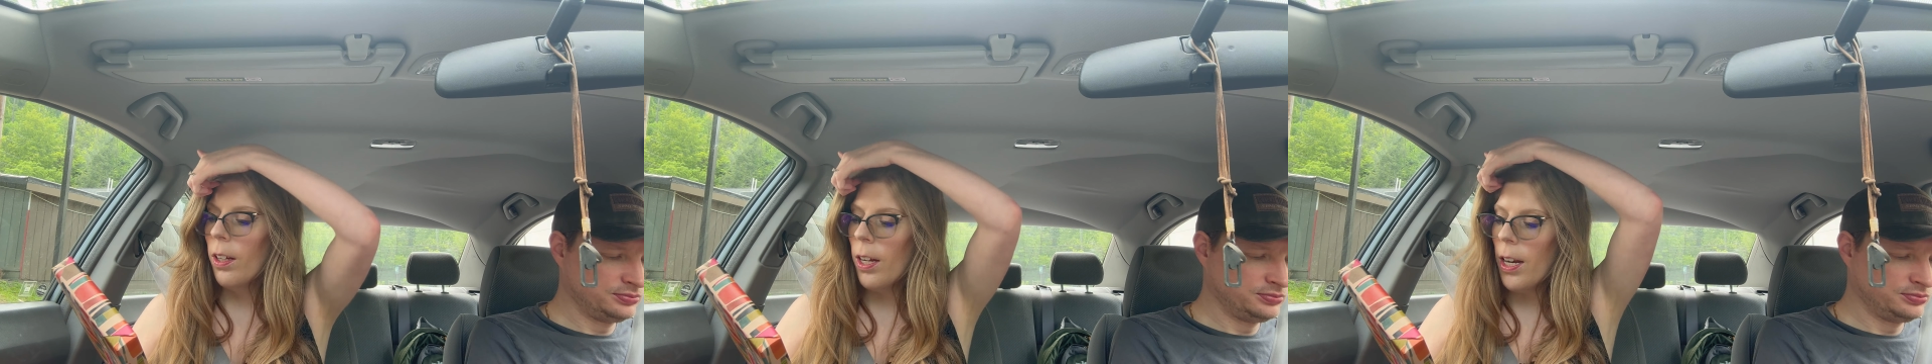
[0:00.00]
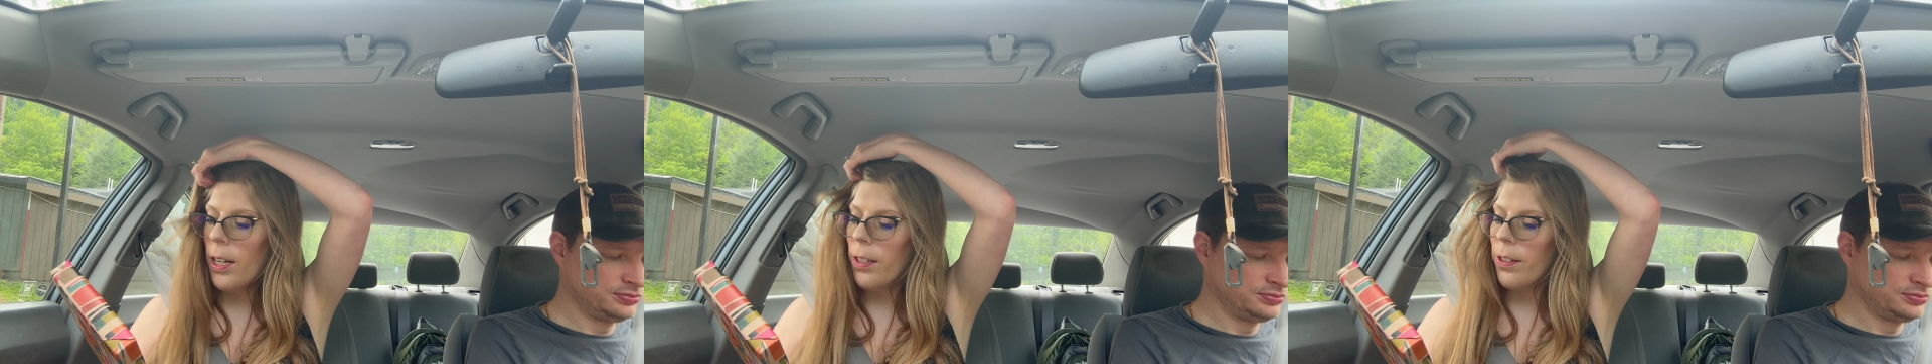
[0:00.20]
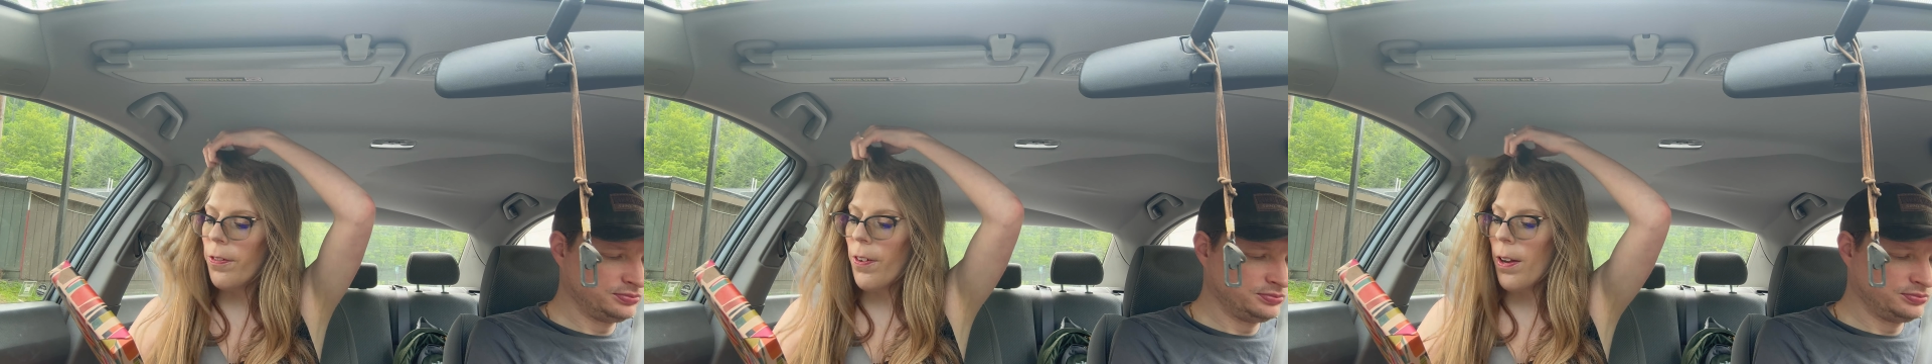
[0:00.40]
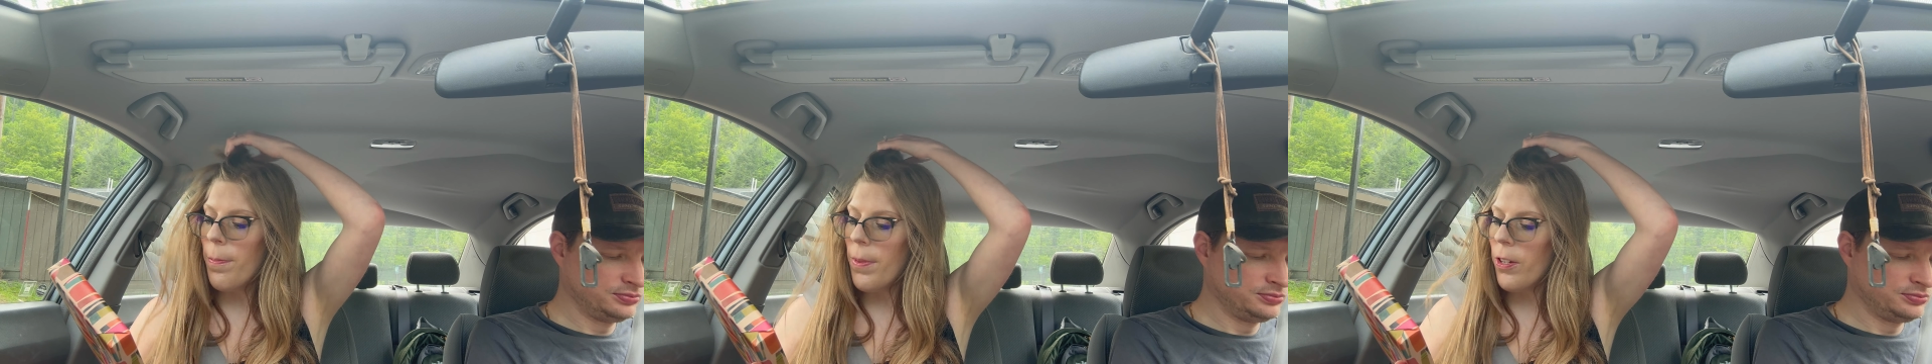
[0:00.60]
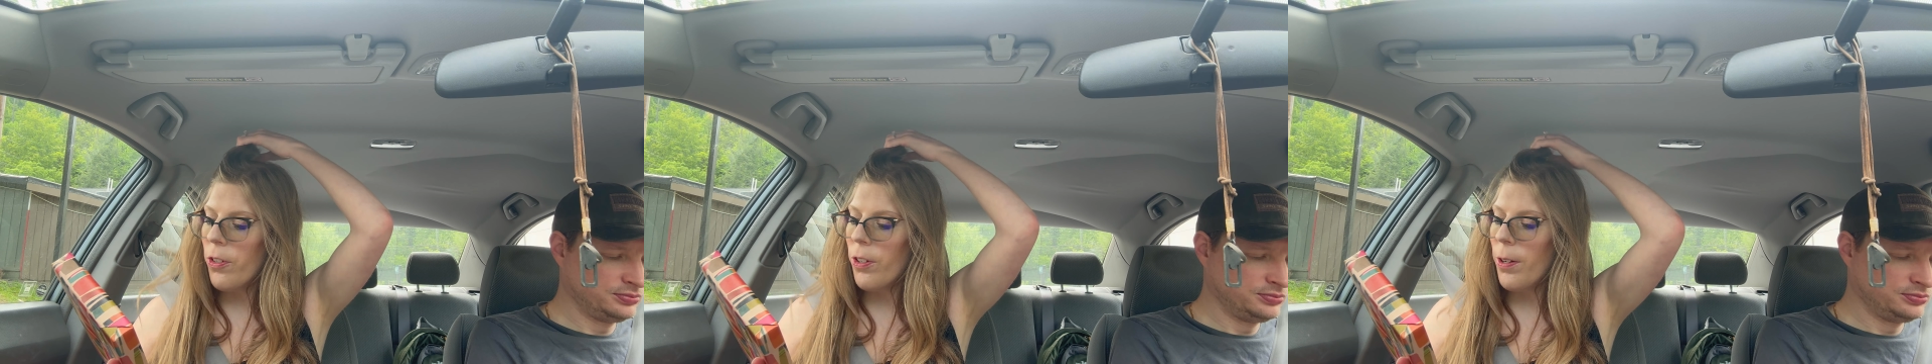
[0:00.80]
And it's a fun
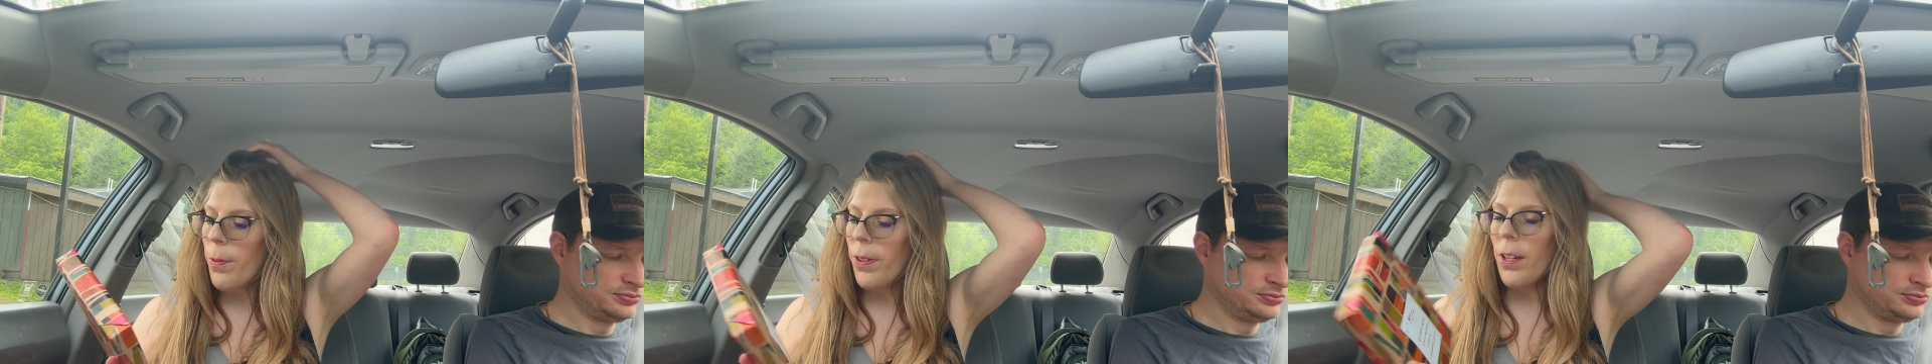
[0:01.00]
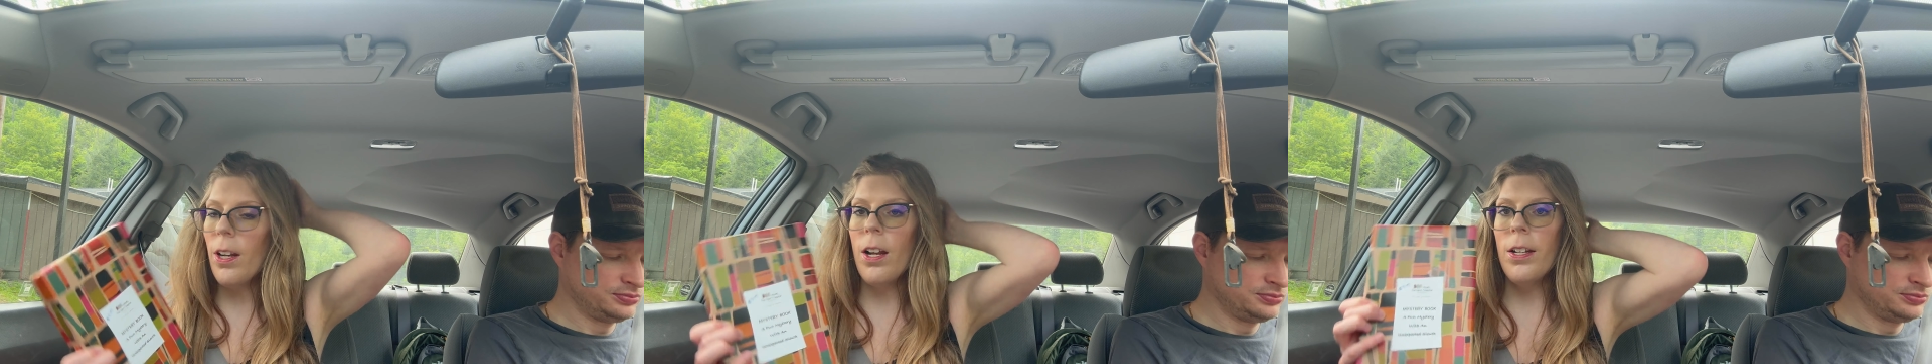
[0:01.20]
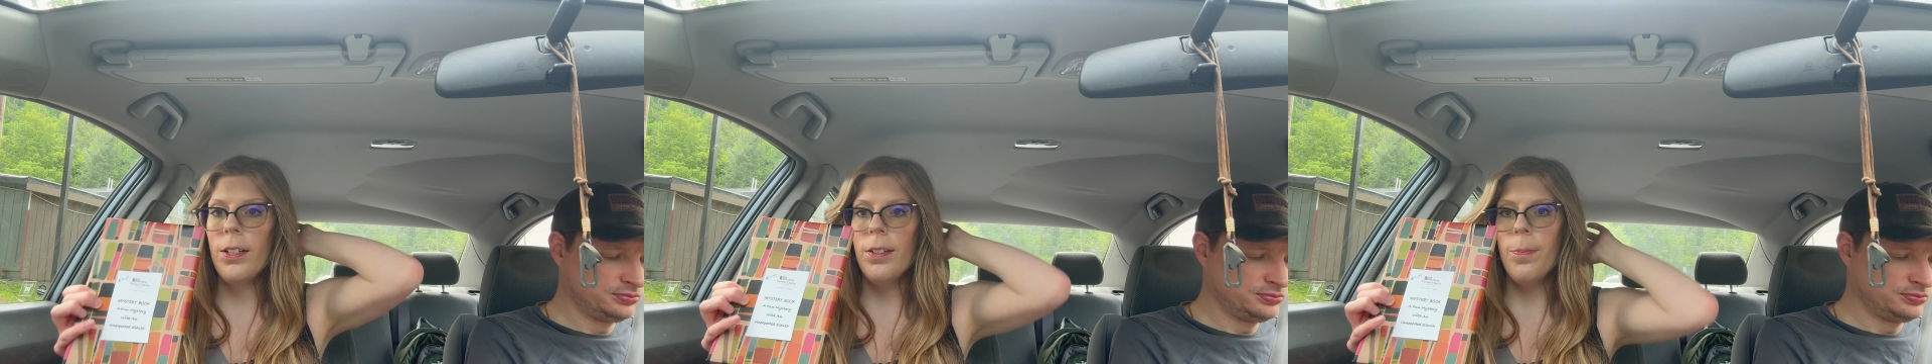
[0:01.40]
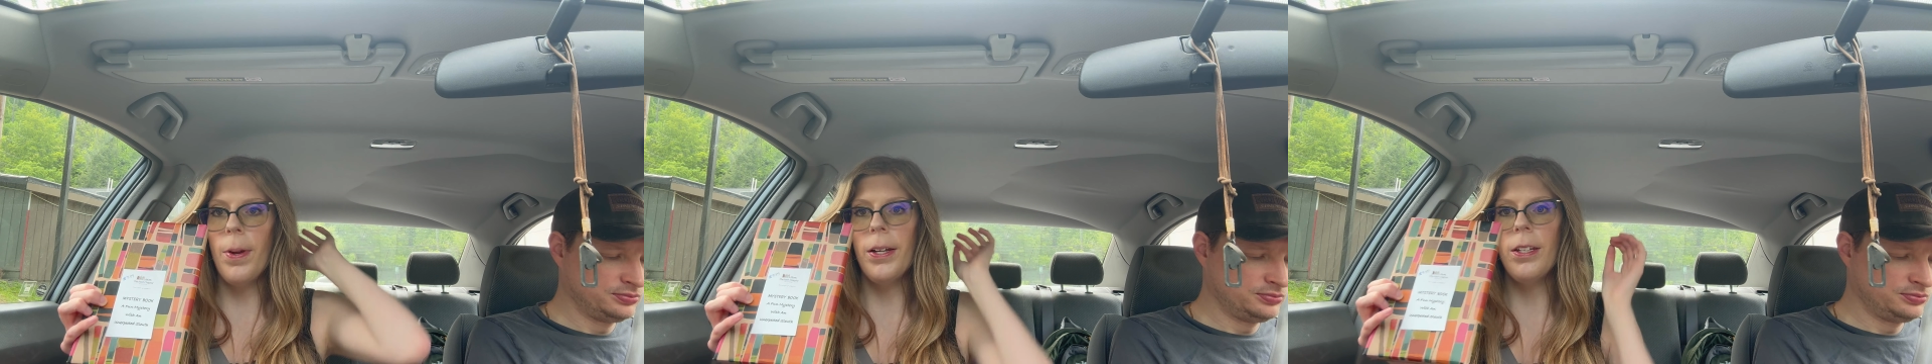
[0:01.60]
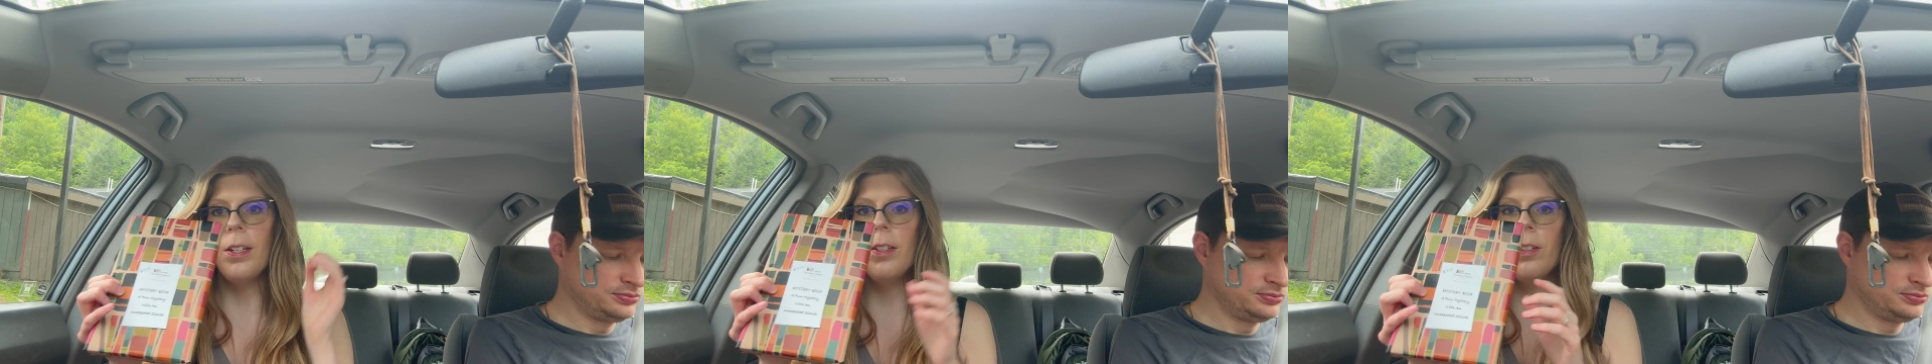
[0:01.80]
mystery with an
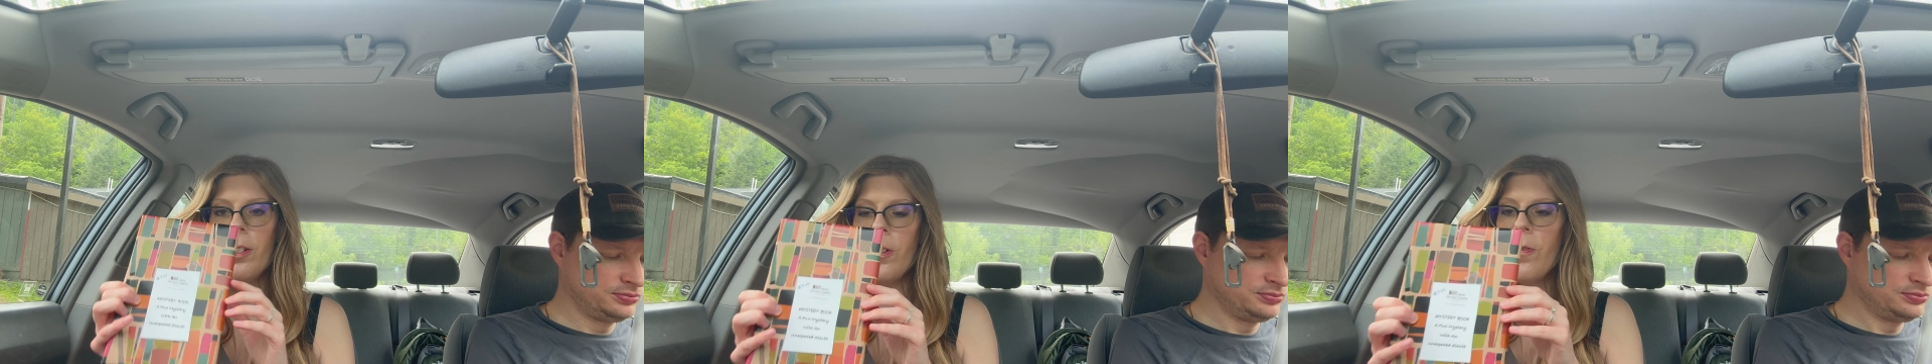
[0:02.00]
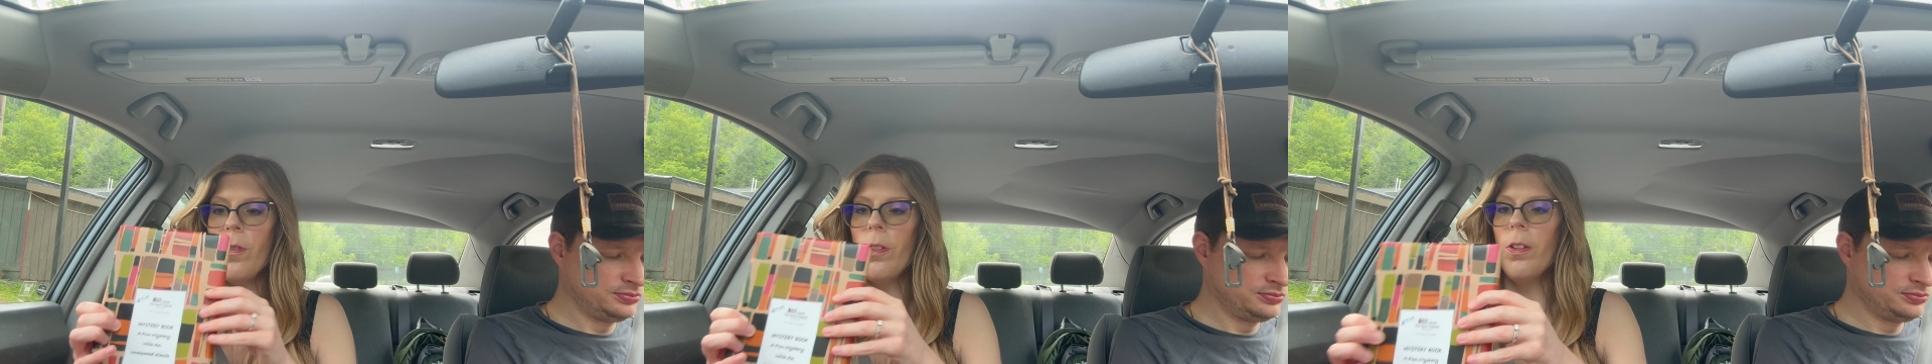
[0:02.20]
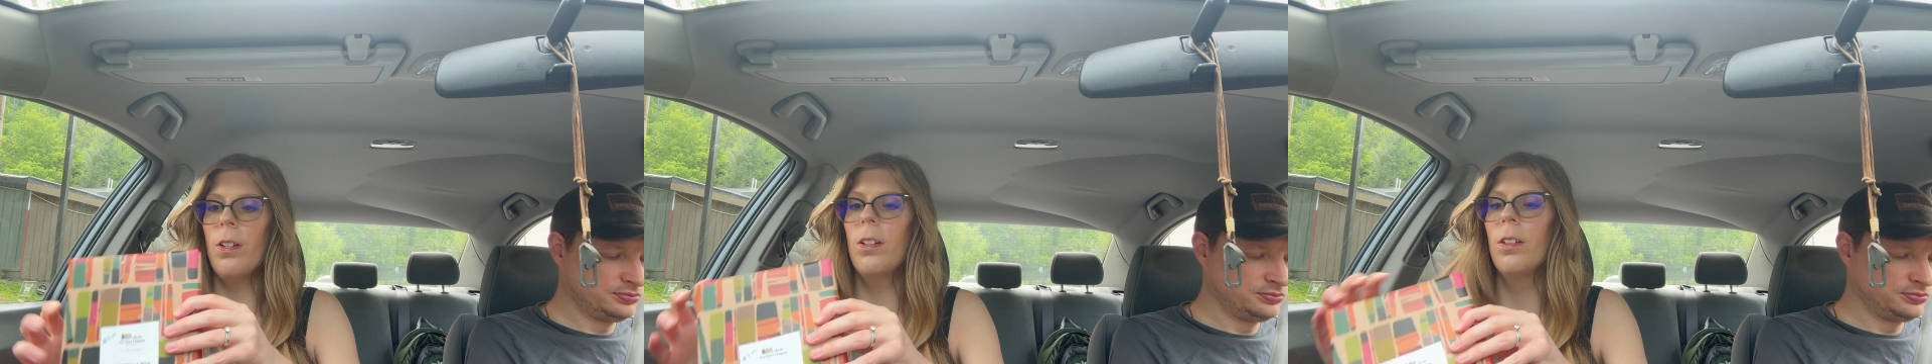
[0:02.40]
unexpected sleuth.